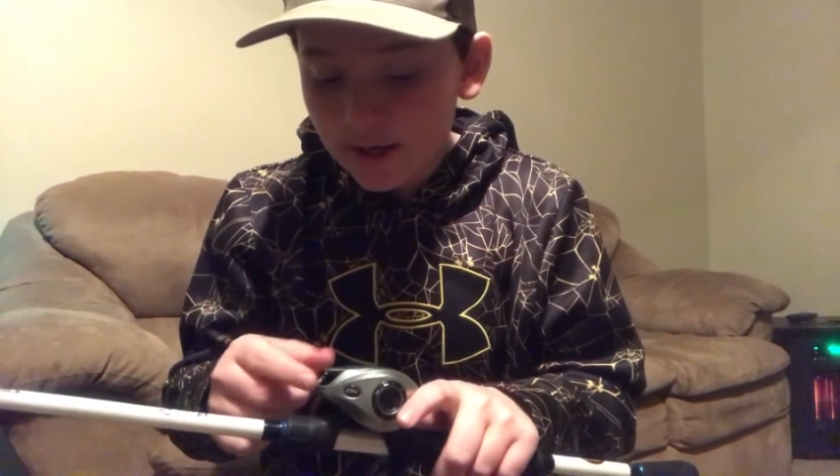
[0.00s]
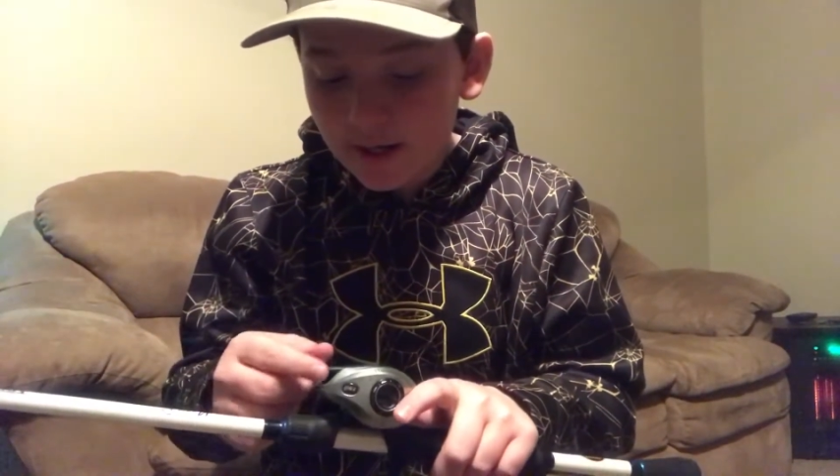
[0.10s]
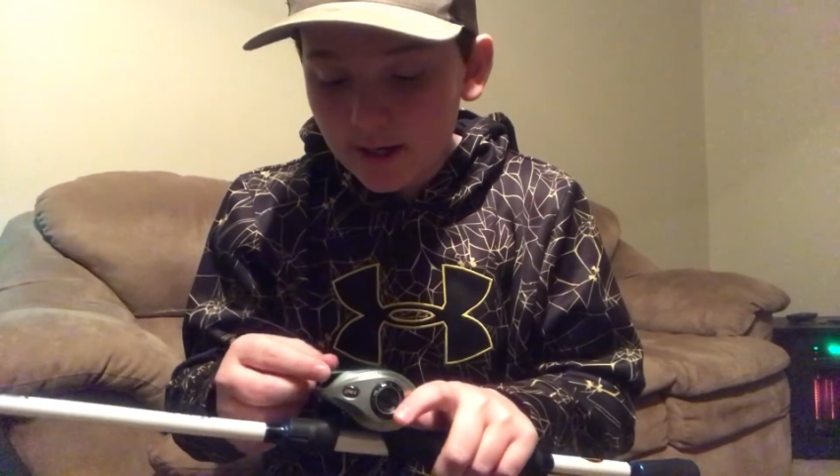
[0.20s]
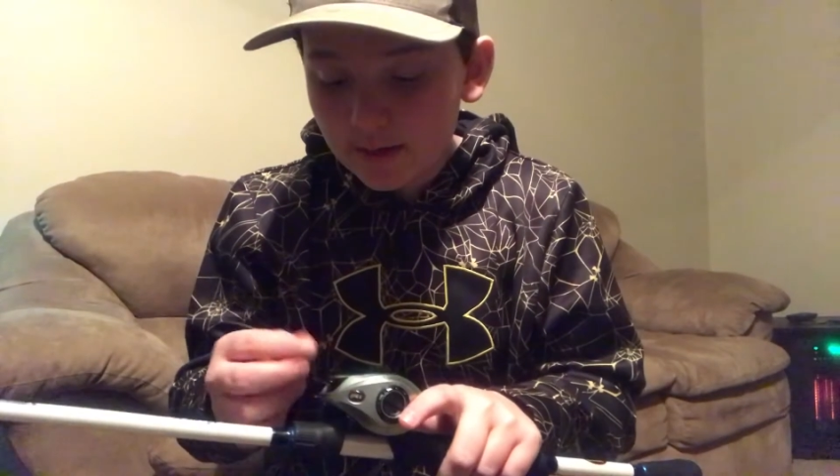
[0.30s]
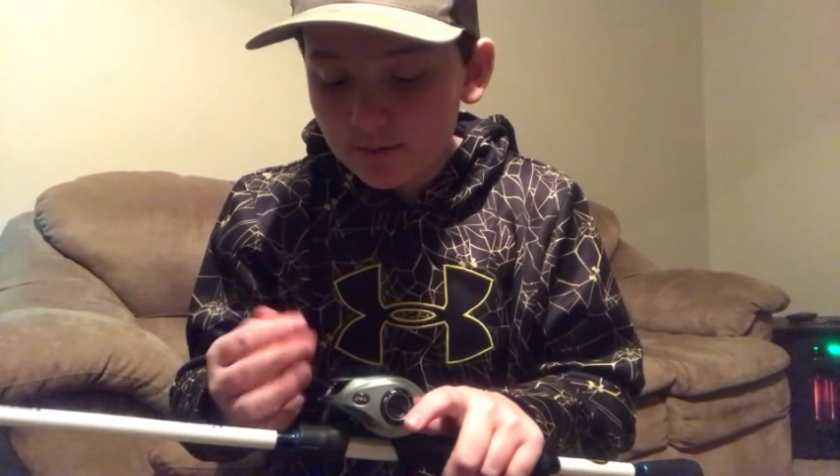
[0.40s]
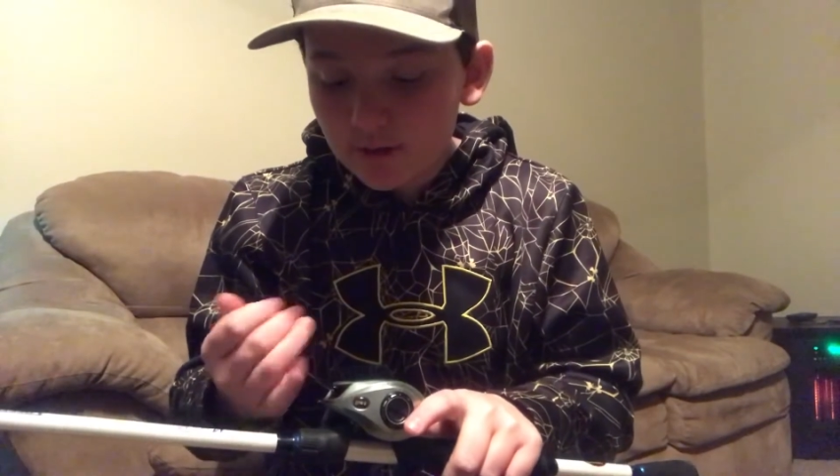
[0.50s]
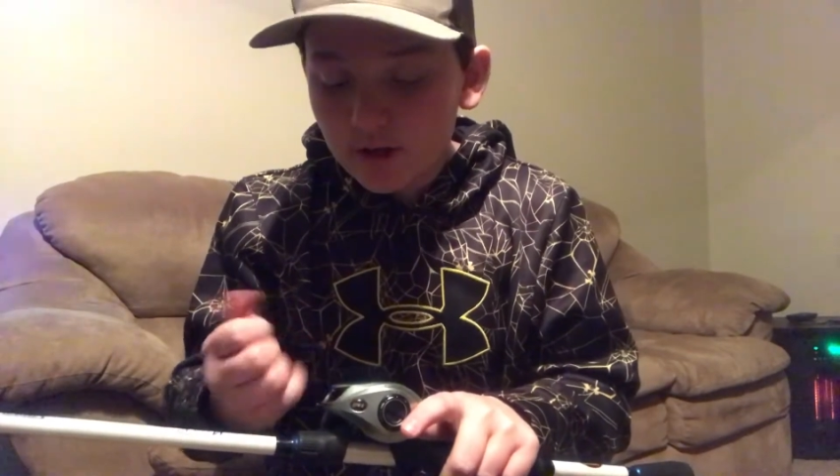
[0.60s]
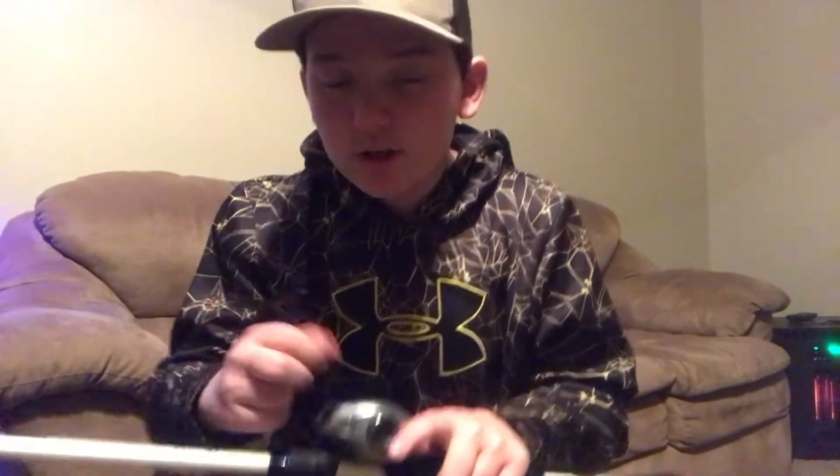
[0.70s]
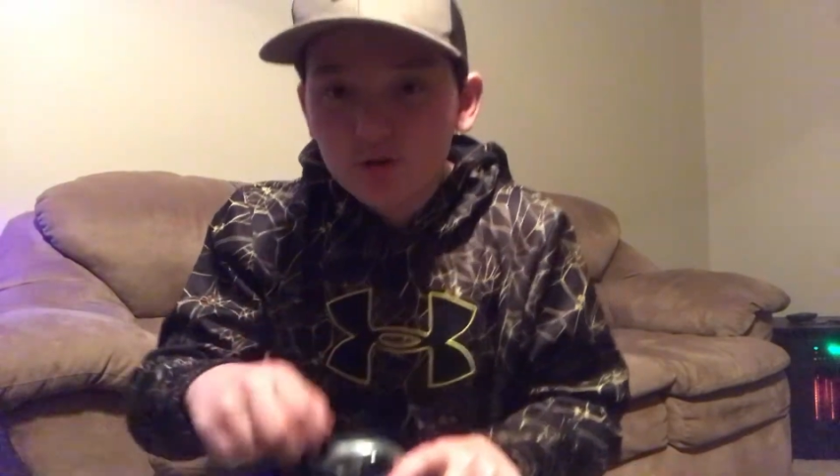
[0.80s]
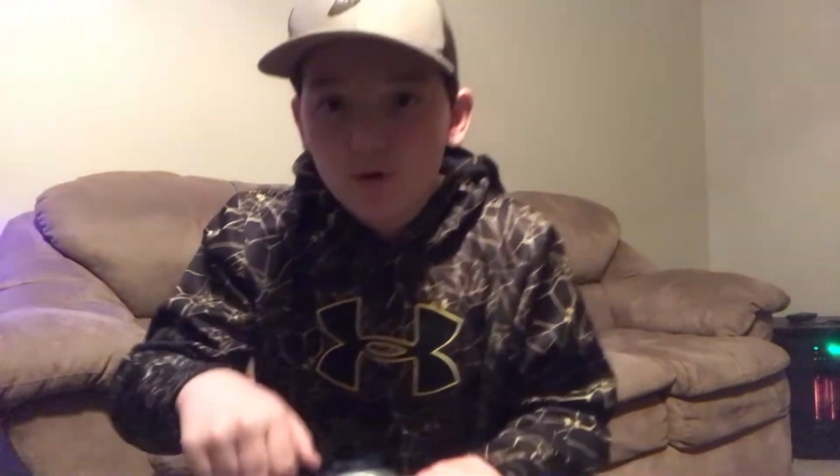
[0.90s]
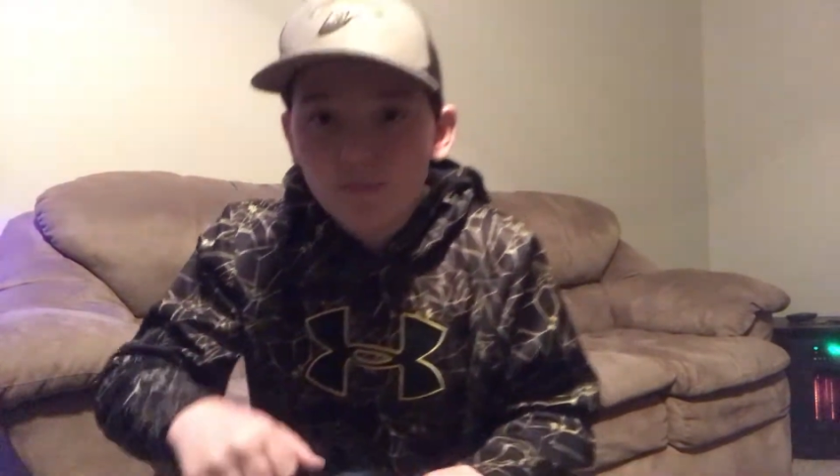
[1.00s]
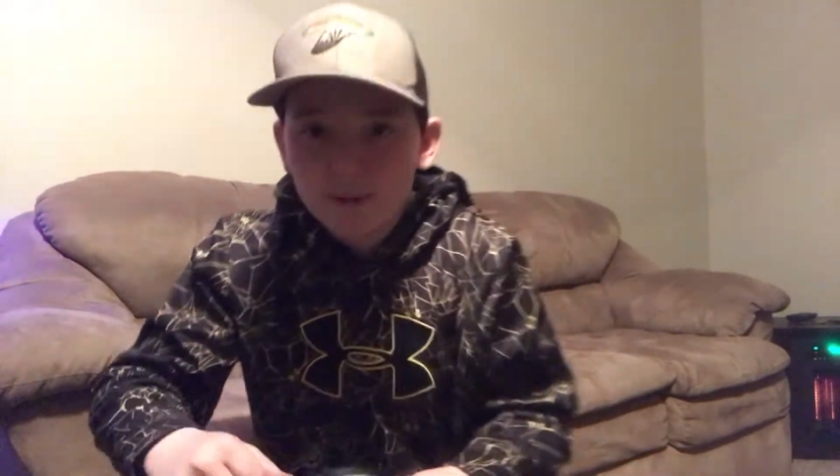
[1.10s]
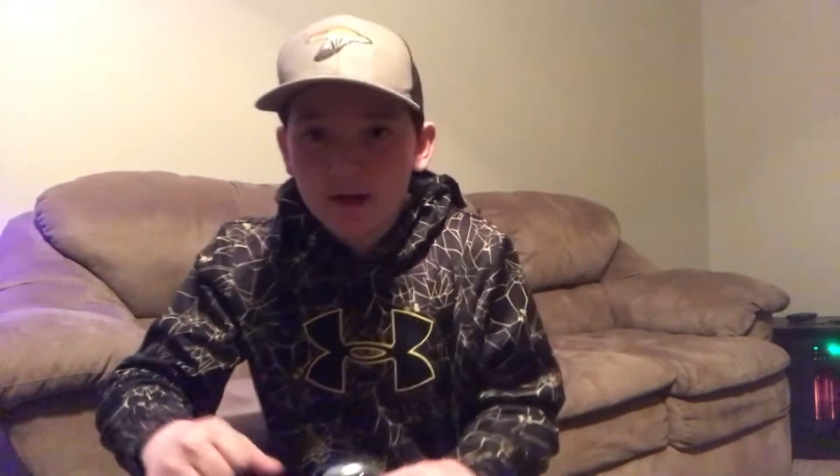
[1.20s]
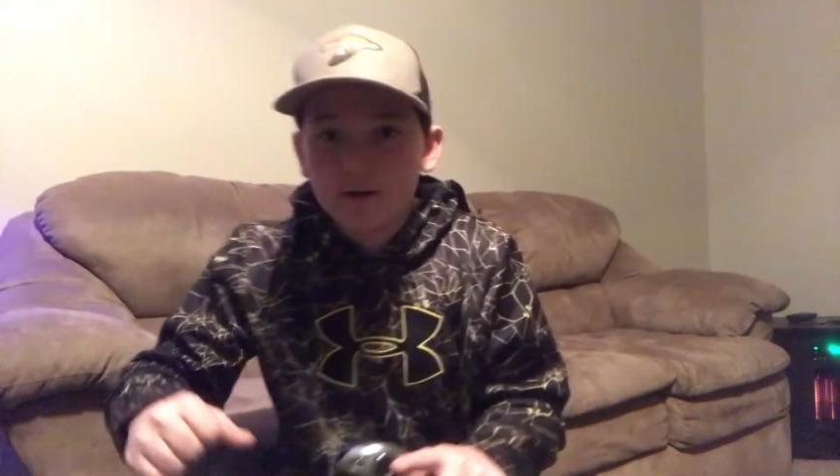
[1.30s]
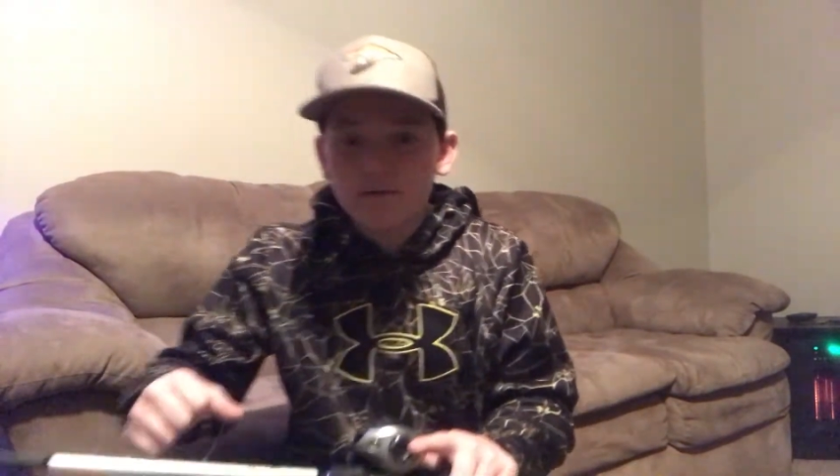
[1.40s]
I got a 12 pound